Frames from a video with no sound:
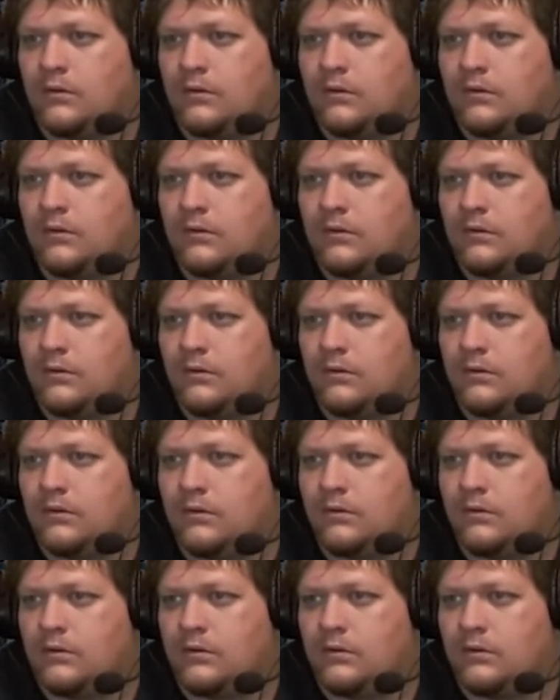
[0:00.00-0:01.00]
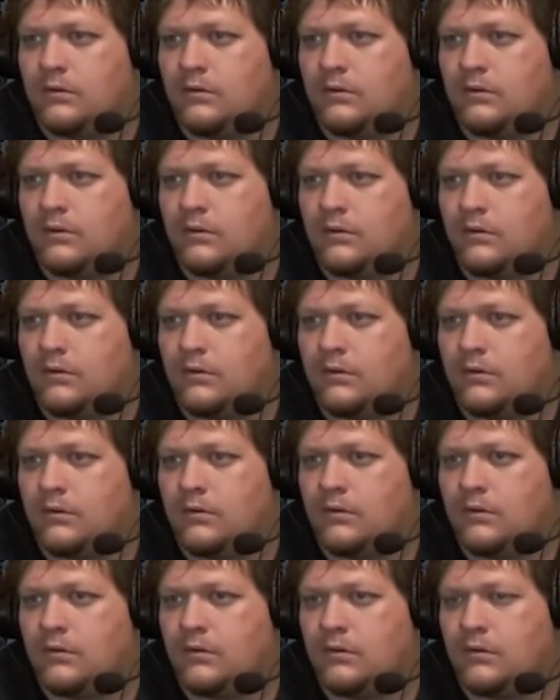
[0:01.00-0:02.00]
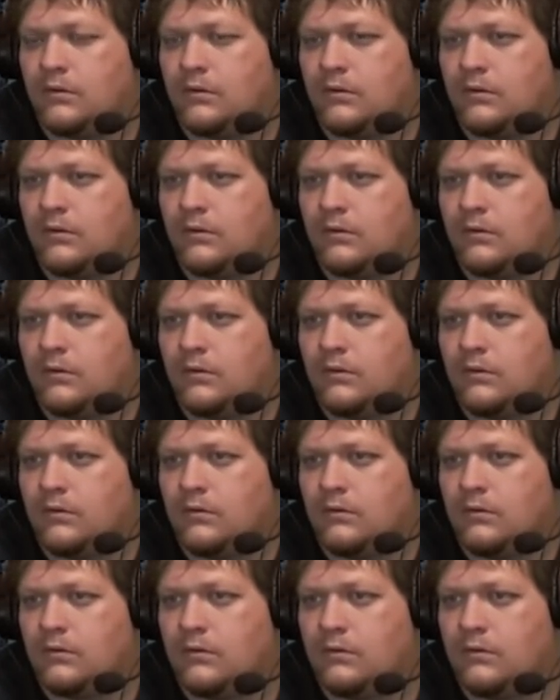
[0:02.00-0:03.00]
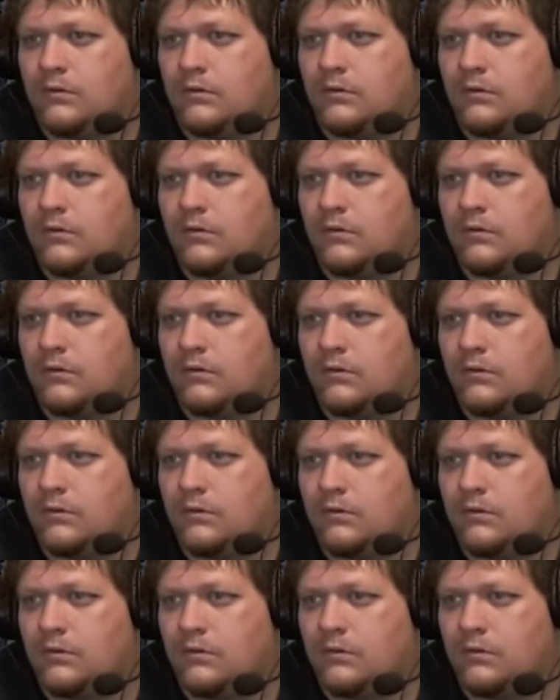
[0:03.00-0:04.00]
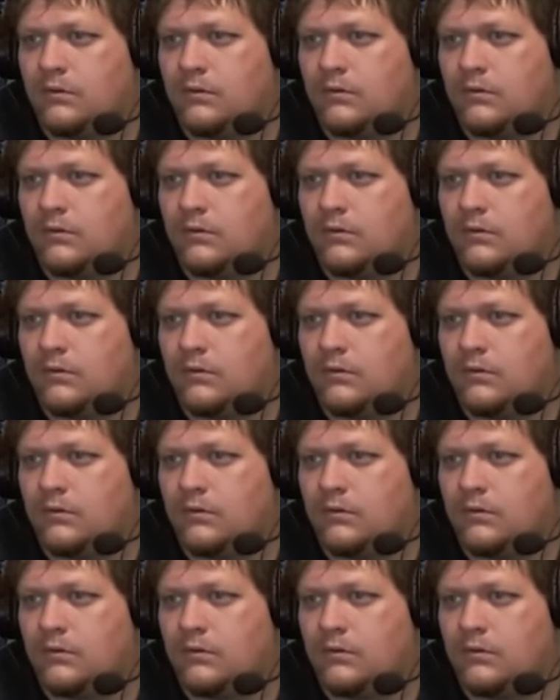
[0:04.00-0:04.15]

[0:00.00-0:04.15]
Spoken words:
(silent)